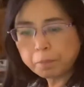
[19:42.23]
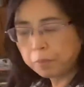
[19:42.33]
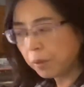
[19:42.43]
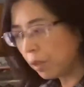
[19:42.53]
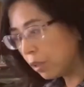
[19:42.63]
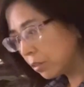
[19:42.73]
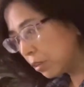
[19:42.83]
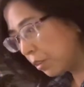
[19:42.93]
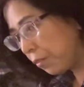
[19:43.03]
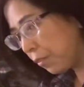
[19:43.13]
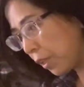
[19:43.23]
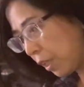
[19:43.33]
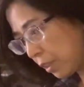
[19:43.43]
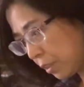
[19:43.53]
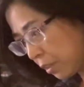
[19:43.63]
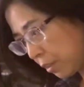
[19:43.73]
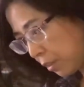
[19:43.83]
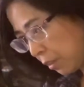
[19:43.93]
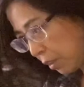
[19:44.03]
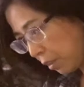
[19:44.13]
plantar flexed.
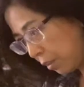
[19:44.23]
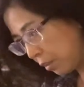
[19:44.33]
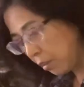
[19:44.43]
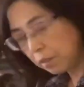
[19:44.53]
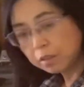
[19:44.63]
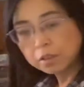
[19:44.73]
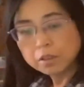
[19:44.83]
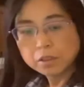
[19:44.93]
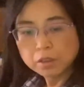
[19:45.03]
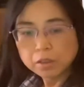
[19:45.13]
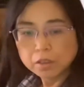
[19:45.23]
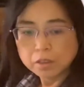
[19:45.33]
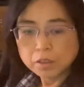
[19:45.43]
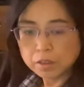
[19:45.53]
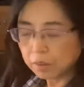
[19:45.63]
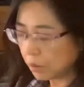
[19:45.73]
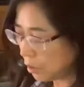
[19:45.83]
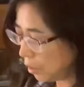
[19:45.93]
Okay. And the